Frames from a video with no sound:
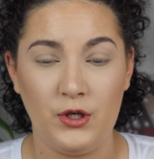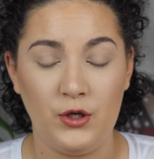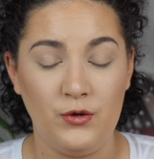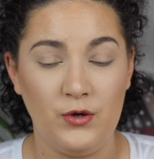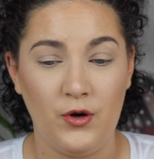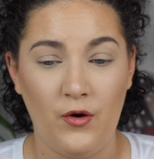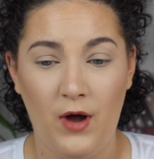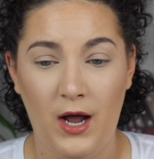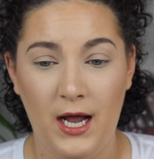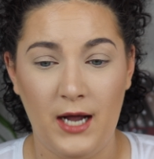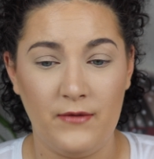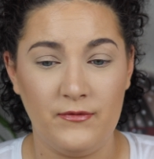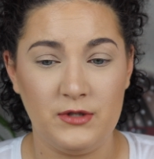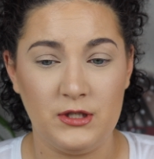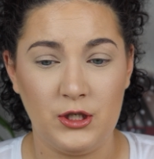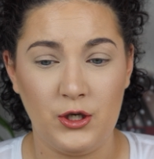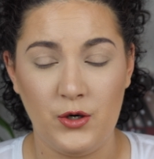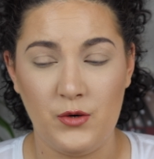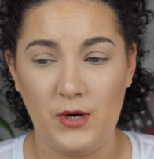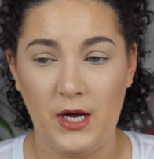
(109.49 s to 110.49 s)
You don't have
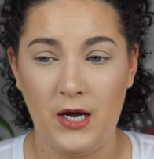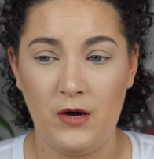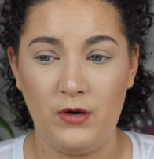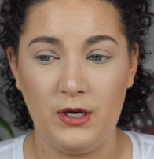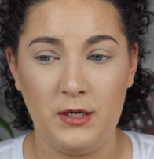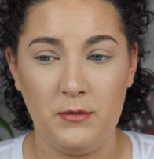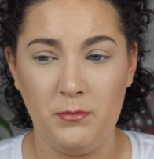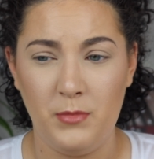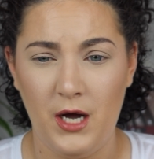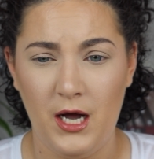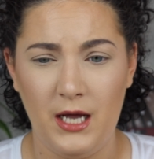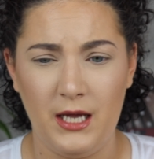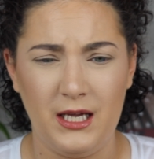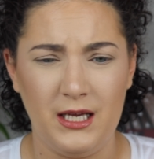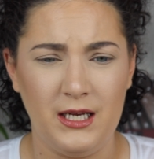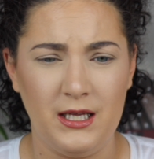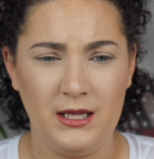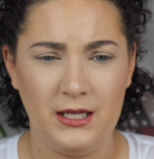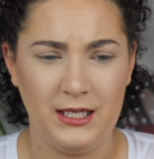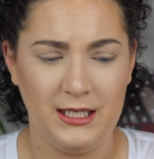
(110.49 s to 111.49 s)
to go out and buy
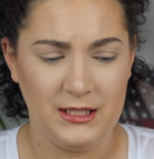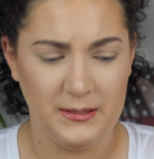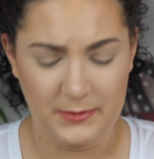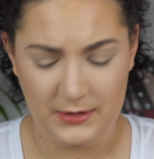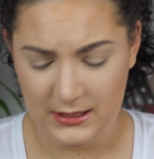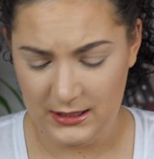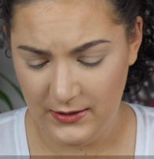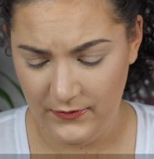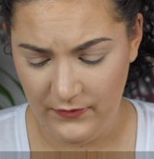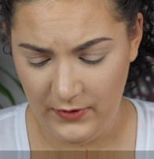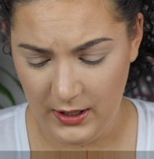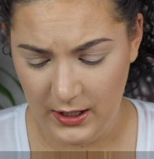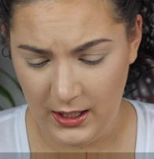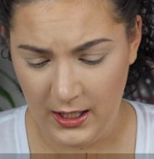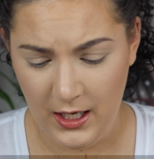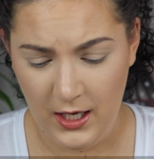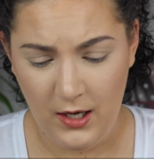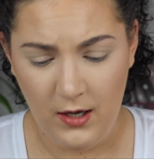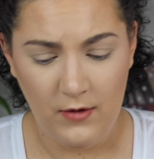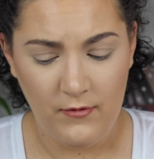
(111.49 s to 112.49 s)
anything specific
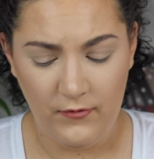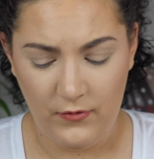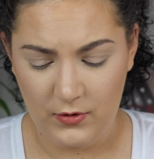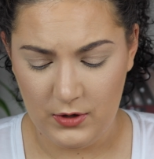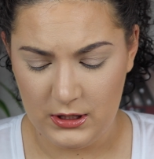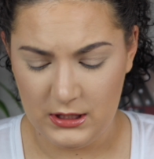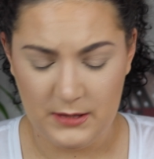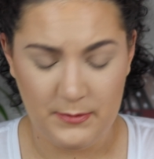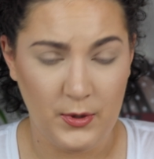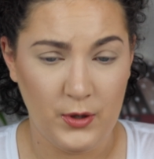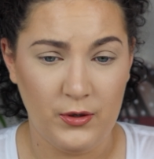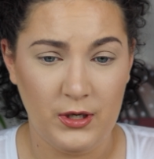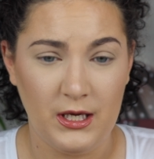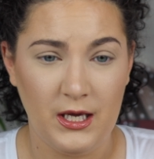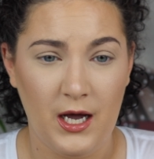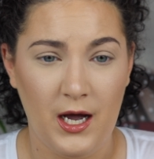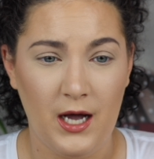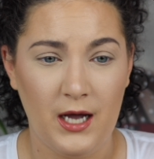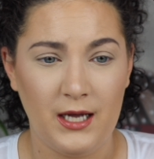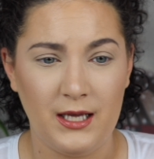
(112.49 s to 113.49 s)
for a smoky
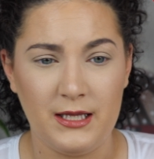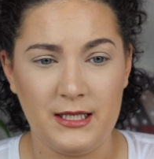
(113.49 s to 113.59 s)
eye.